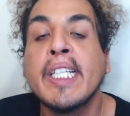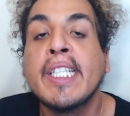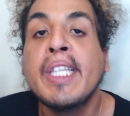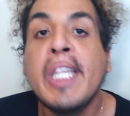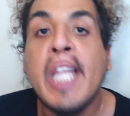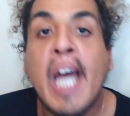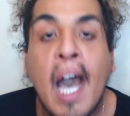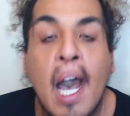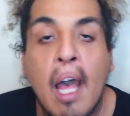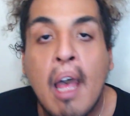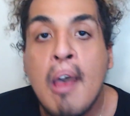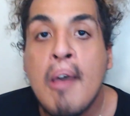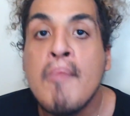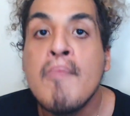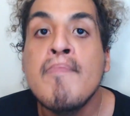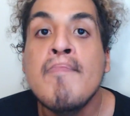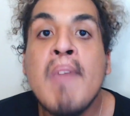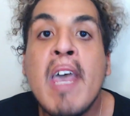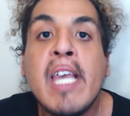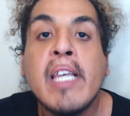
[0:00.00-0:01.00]
does not
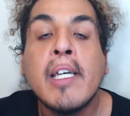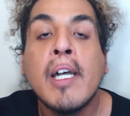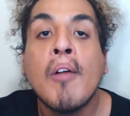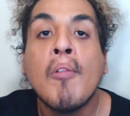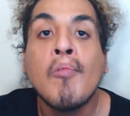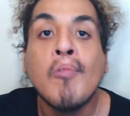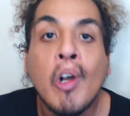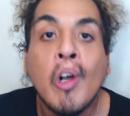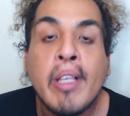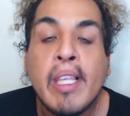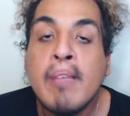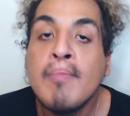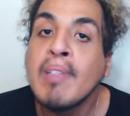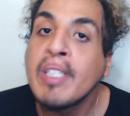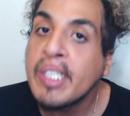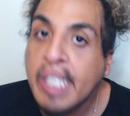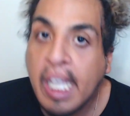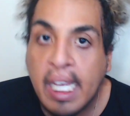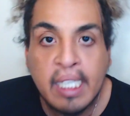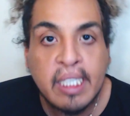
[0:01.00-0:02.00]
make rookie
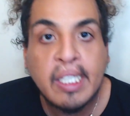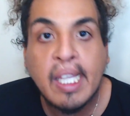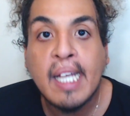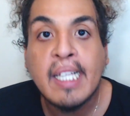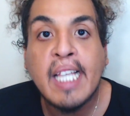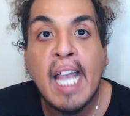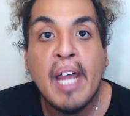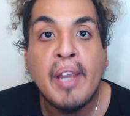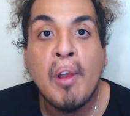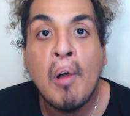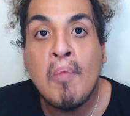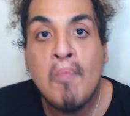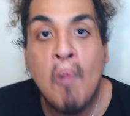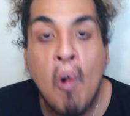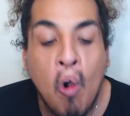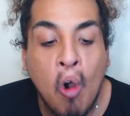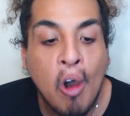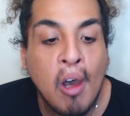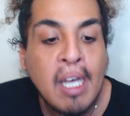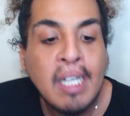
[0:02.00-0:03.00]
mistakes like that no
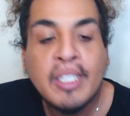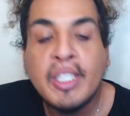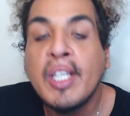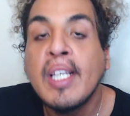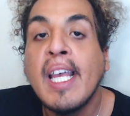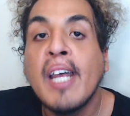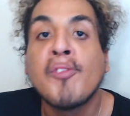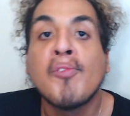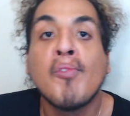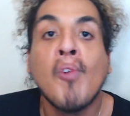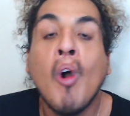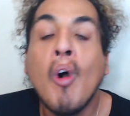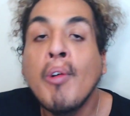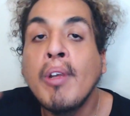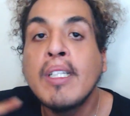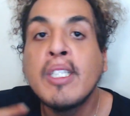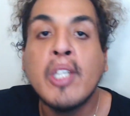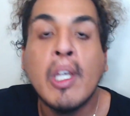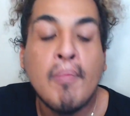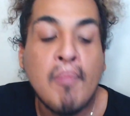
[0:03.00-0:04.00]
more to get
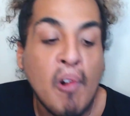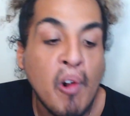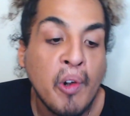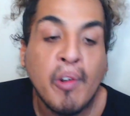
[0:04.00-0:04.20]
thrown into a